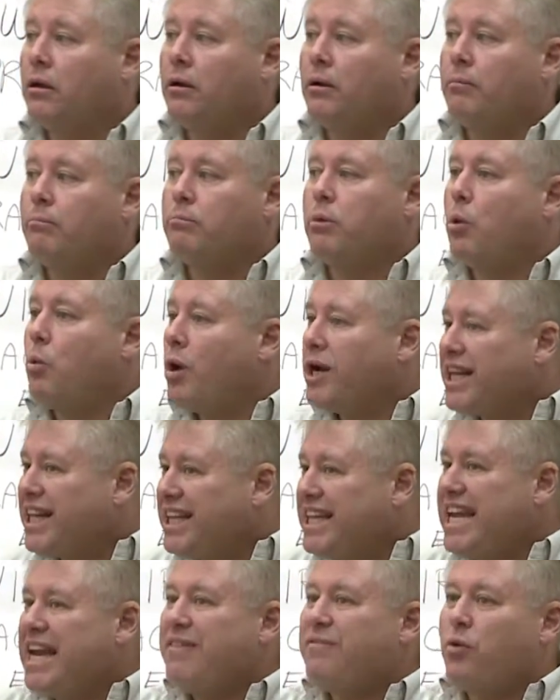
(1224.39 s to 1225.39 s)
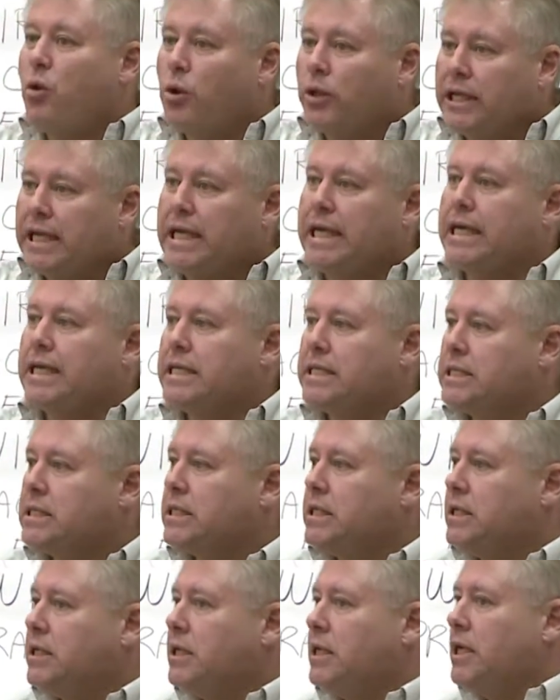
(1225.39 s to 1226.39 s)
but what clean volt is
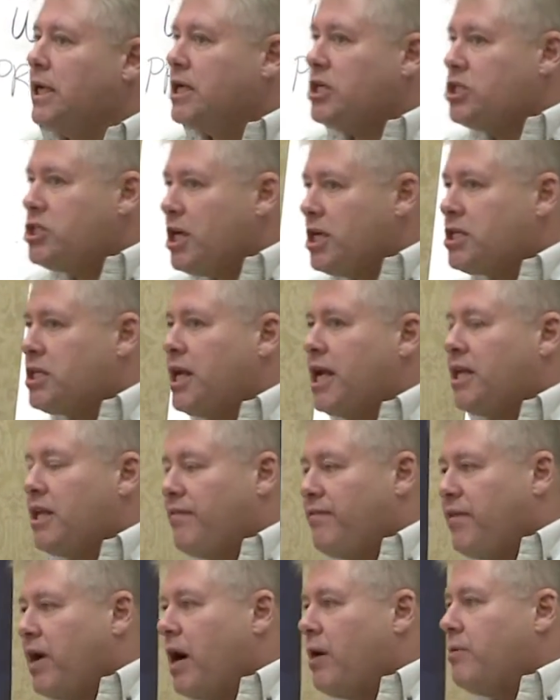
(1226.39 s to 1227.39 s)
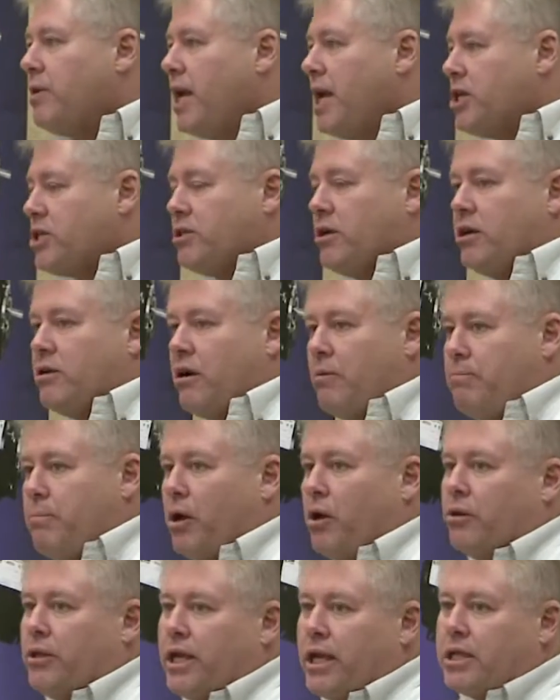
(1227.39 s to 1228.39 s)
just like the foundation on your
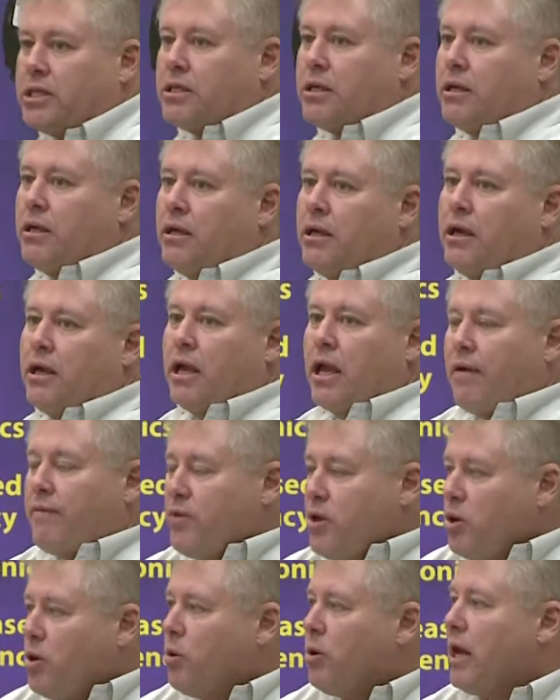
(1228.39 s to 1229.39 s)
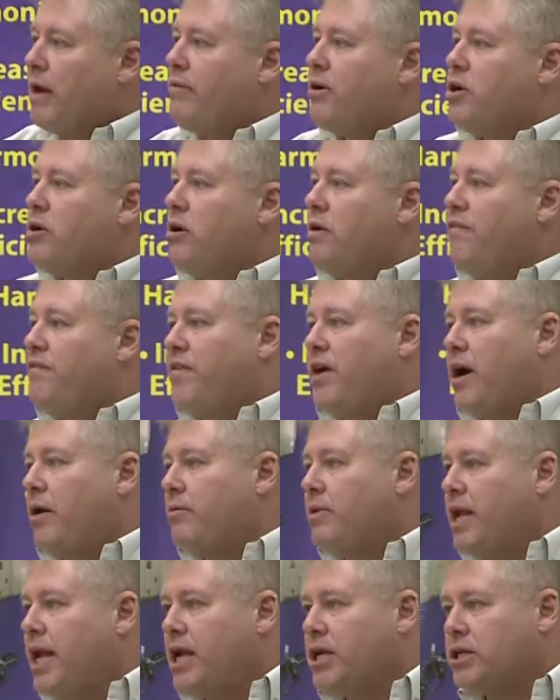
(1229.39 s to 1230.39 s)
buildings. If you don't have a good
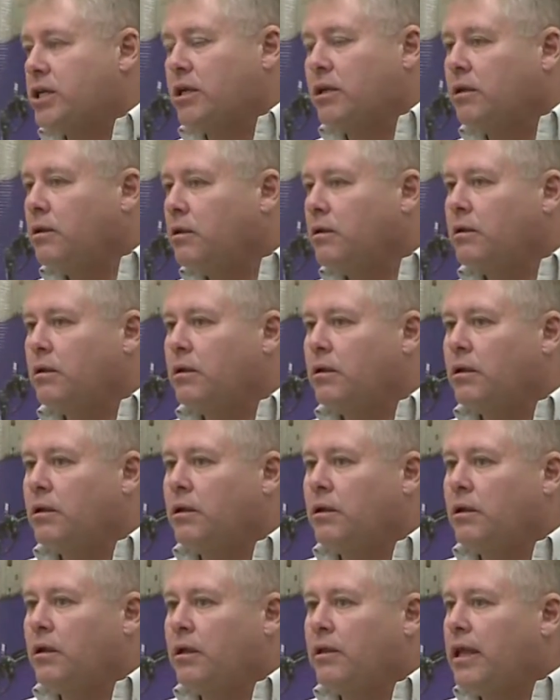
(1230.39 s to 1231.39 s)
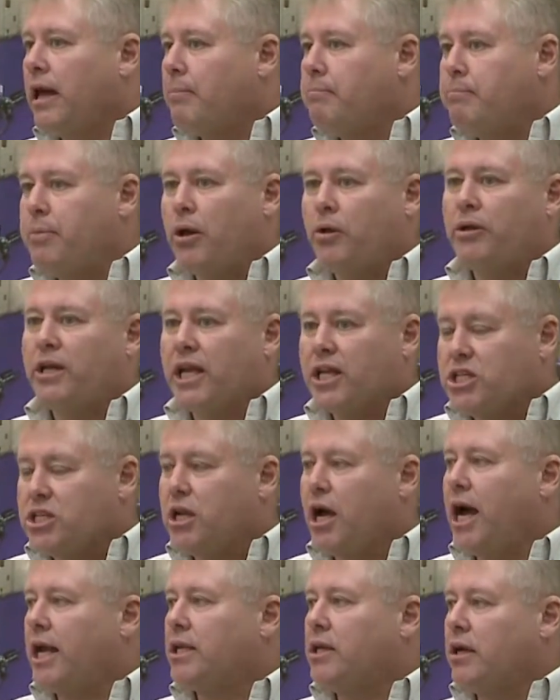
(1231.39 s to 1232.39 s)
foundation, that building is
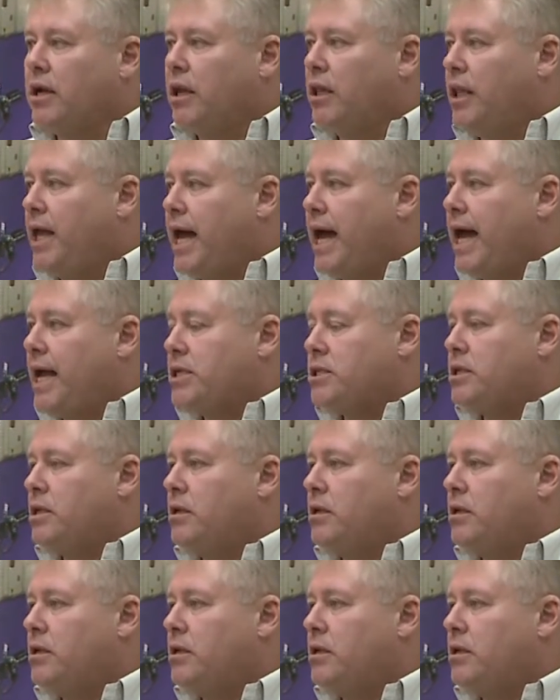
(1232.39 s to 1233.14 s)
not going to last.